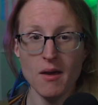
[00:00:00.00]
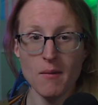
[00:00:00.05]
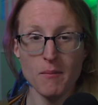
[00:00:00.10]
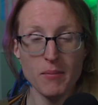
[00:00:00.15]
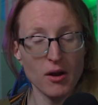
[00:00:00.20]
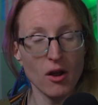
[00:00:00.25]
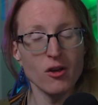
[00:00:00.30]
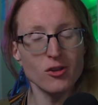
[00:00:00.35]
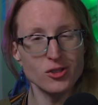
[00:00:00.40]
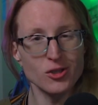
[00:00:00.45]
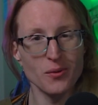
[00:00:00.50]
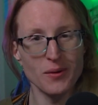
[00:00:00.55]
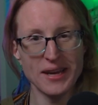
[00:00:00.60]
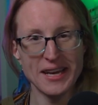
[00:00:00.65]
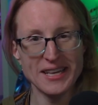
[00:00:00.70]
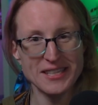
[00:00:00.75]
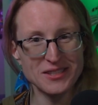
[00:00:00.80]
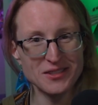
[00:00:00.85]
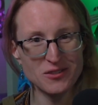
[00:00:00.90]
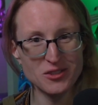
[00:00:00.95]
But also
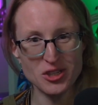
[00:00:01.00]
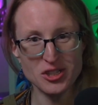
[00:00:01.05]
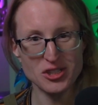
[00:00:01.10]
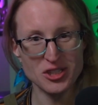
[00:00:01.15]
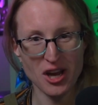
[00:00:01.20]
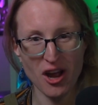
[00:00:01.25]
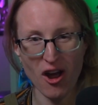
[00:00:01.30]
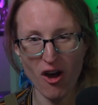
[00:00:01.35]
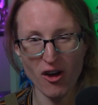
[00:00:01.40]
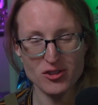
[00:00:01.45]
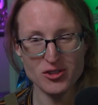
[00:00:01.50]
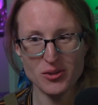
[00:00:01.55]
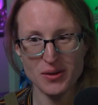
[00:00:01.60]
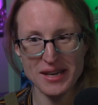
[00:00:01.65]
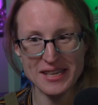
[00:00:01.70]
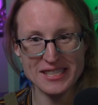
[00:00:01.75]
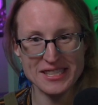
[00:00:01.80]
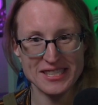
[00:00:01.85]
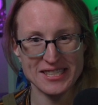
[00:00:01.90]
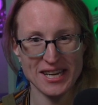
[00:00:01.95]
he's just also
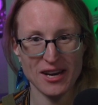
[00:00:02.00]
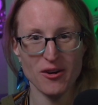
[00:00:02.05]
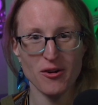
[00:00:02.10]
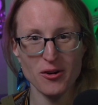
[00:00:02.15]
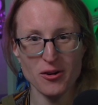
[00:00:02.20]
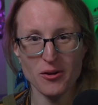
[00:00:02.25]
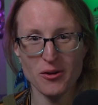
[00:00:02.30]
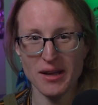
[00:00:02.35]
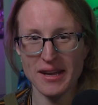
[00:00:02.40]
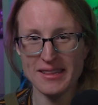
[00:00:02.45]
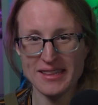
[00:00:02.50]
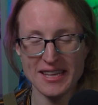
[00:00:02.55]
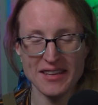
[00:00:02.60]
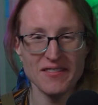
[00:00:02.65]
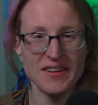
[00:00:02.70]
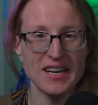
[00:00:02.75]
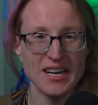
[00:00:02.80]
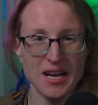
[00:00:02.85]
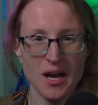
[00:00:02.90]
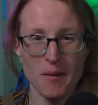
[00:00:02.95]
hysterical and
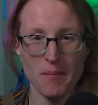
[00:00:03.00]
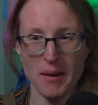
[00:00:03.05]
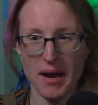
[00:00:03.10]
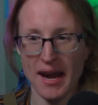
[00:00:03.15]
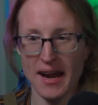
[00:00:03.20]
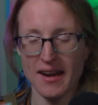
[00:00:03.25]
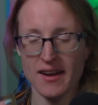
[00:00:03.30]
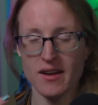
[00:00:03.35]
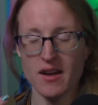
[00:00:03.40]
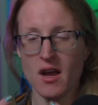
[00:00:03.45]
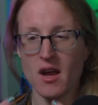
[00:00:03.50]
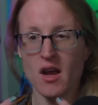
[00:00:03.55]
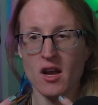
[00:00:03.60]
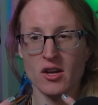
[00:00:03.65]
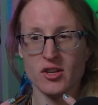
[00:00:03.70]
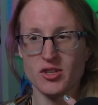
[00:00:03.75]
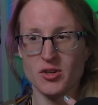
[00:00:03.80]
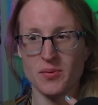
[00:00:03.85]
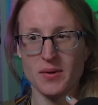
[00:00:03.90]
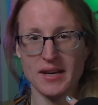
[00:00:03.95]
living it up and
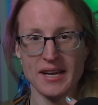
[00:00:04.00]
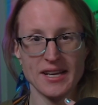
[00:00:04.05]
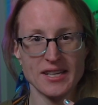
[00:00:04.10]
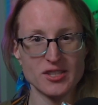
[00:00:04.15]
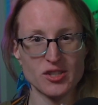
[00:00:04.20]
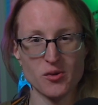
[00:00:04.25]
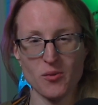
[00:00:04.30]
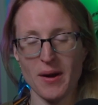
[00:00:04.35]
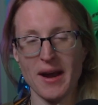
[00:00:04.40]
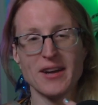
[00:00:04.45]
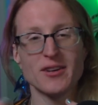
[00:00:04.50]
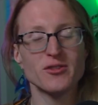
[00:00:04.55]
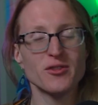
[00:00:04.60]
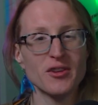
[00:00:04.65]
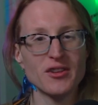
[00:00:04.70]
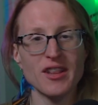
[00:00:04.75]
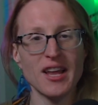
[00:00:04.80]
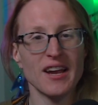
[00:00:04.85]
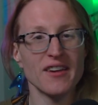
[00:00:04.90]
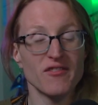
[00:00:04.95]
doing his grander
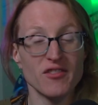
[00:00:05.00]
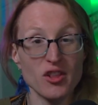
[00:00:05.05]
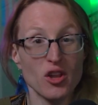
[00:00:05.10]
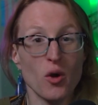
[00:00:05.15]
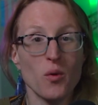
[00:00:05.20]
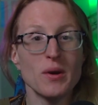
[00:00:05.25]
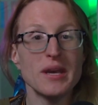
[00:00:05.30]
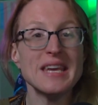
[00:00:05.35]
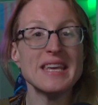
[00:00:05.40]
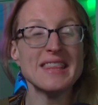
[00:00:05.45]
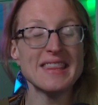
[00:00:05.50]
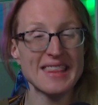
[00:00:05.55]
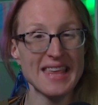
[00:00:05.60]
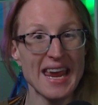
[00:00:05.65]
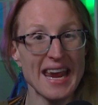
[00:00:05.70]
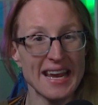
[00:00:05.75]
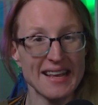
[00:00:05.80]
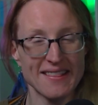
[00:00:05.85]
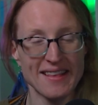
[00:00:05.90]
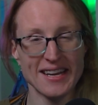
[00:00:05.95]
than life Loki
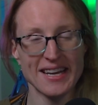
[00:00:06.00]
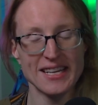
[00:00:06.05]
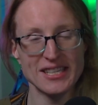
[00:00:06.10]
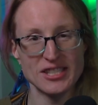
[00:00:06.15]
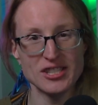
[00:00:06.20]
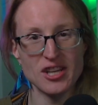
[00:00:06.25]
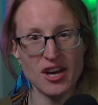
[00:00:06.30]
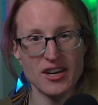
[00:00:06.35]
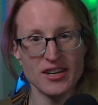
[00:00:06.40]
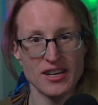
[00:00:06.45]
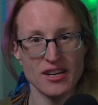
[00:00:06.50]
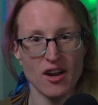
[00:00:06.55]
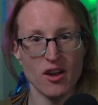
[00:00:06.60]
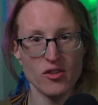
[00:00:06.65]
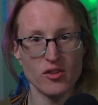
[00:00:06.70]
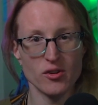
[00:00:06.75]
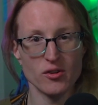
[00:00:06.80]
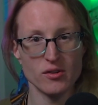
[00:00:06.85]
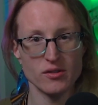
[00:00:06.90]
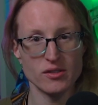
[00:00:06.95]
thing that he's done in
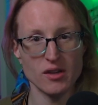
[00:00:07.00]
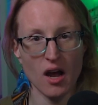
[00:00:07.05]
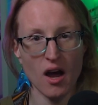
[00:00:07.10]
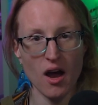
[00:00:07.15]
other